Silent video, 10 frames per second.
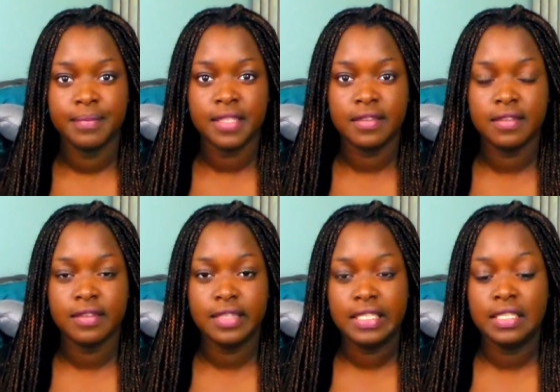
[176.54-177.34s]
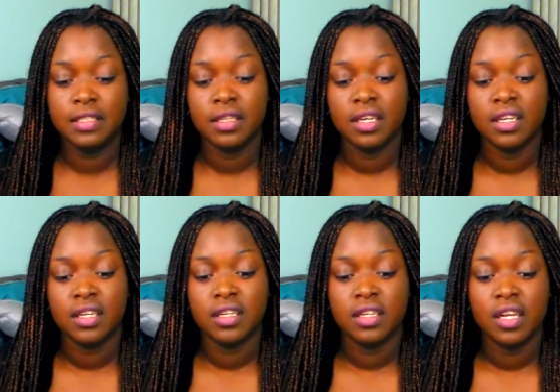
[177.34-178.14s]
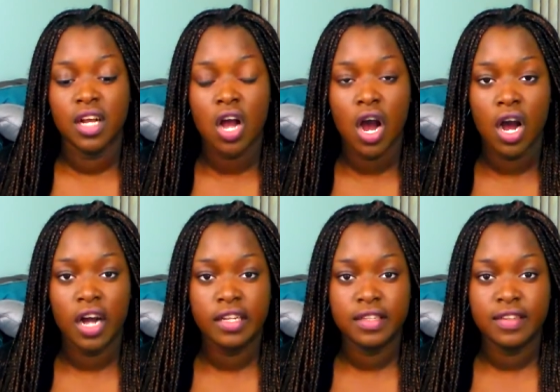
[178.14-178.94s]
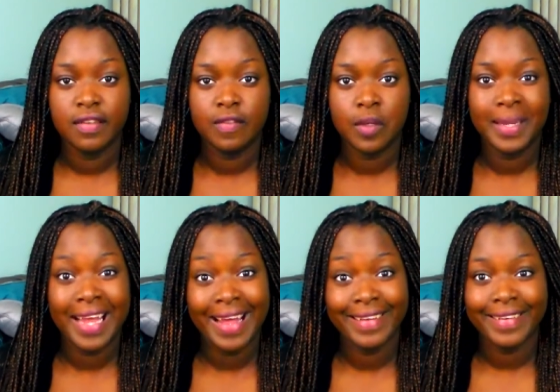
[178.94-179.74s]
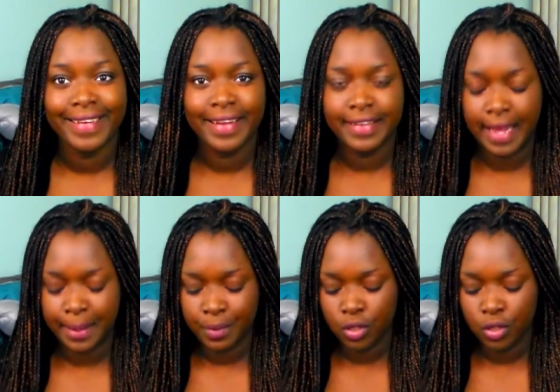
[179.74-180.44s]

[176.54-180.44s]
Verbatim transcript: This is the cons to filming at nighttime.